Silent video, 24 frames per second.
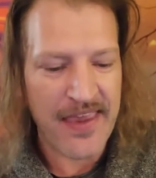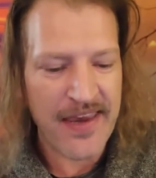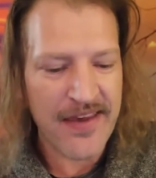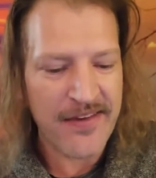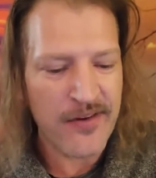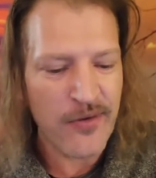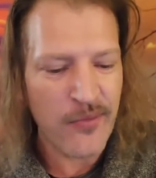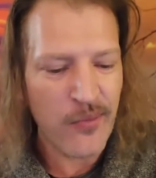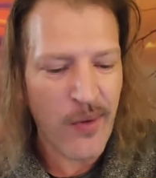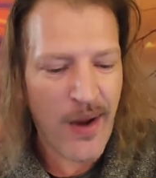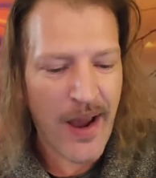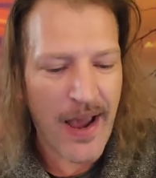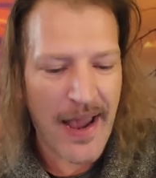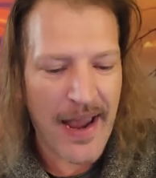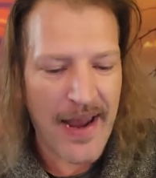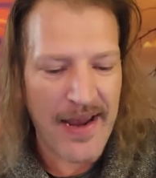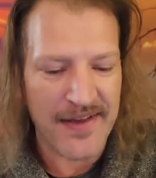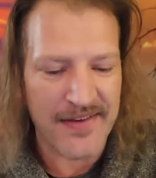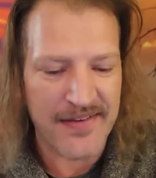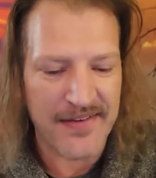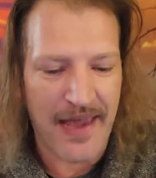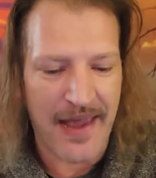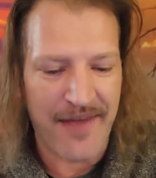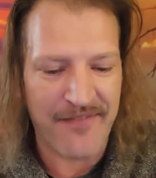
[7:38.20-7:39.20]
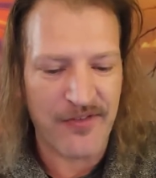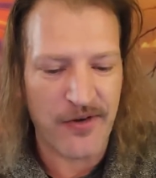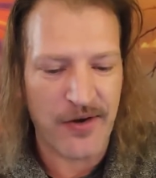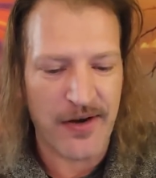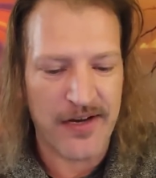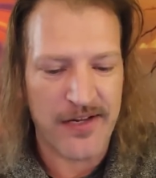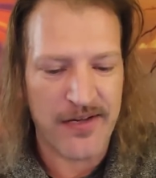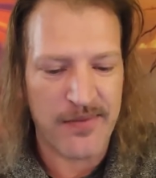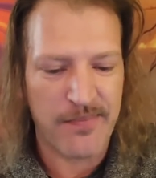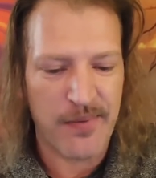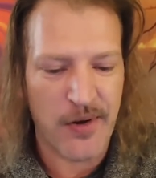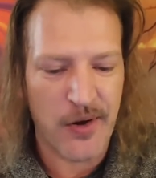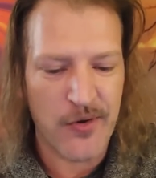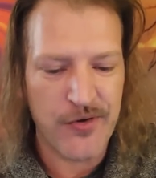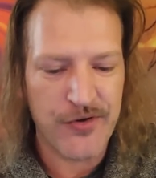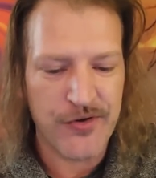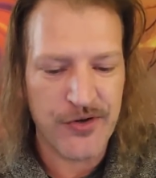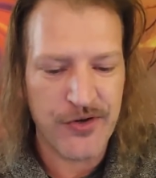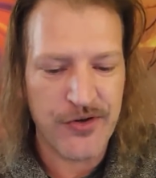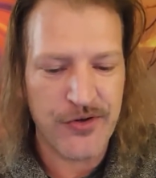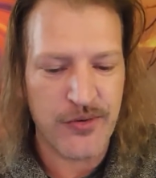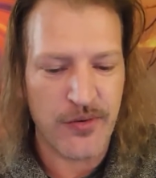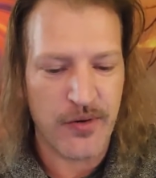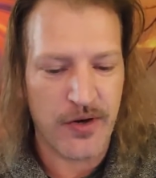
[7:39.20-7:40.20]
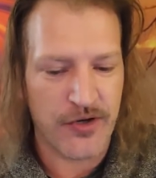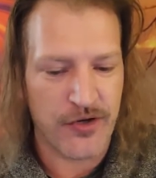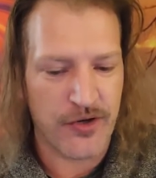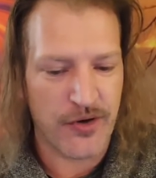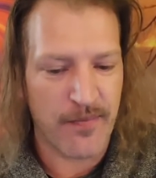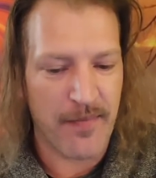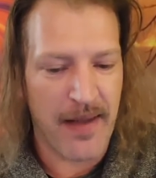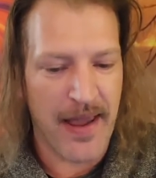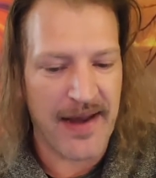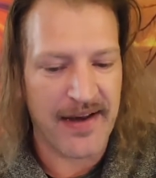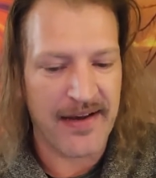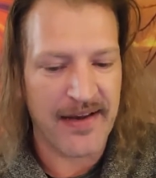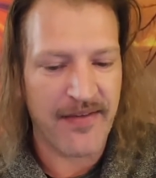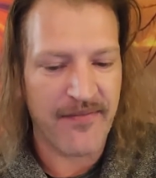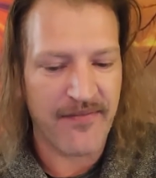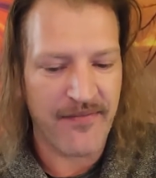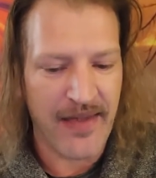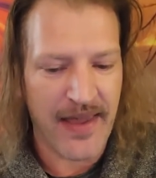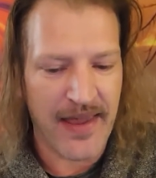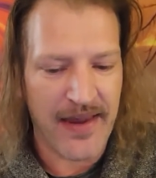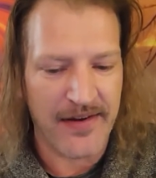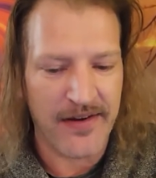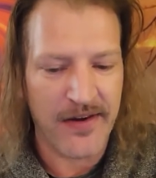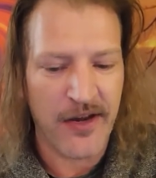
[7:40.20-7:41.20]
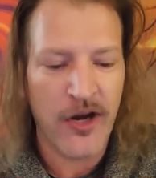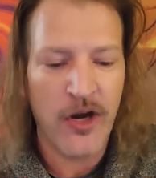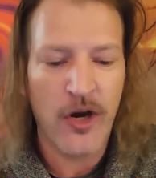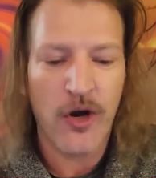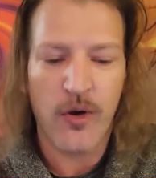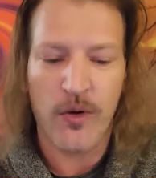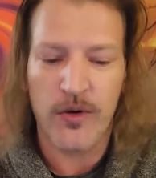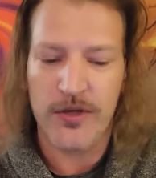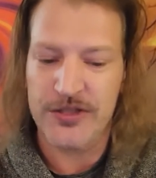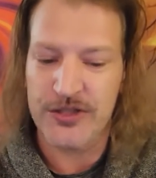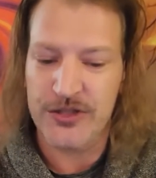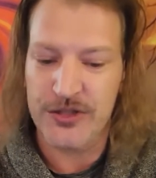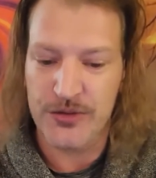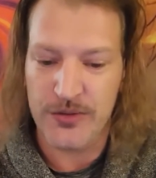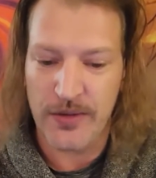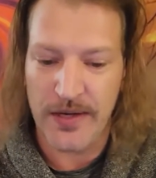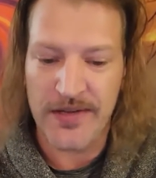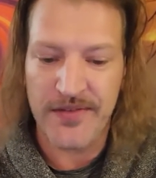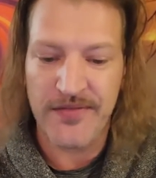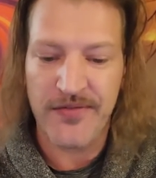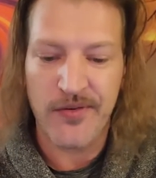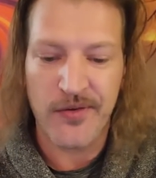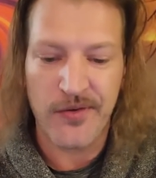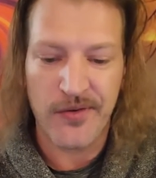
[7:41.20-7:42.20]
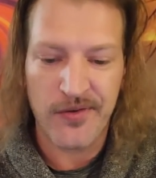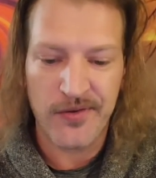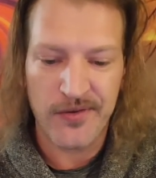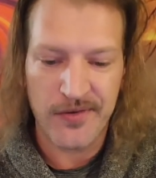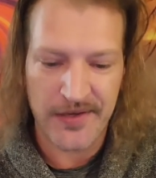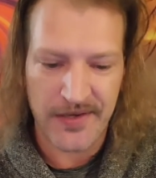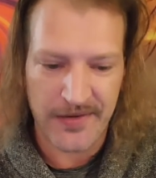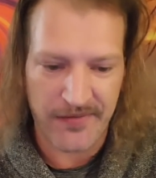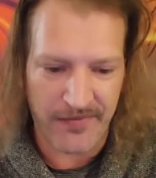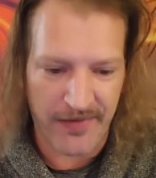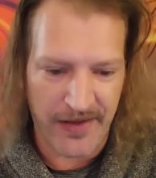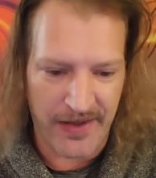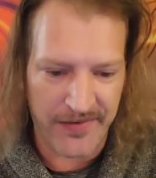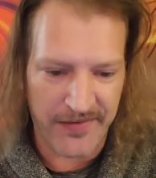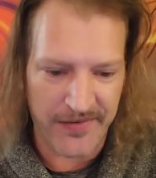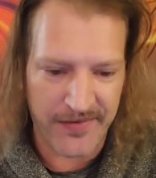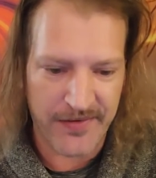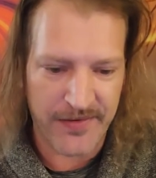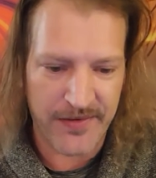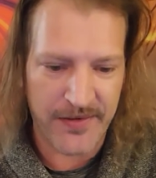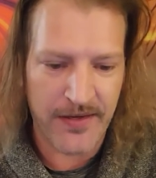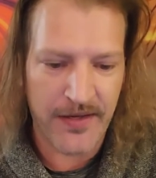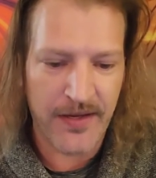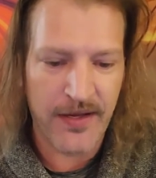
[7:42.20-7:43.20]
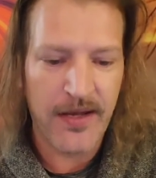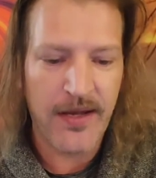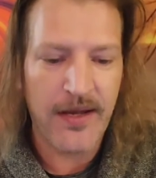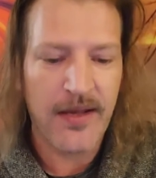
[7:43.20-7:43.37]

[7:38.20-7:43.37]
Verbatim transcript: These arise after exposure to a traumatic event or stressful events,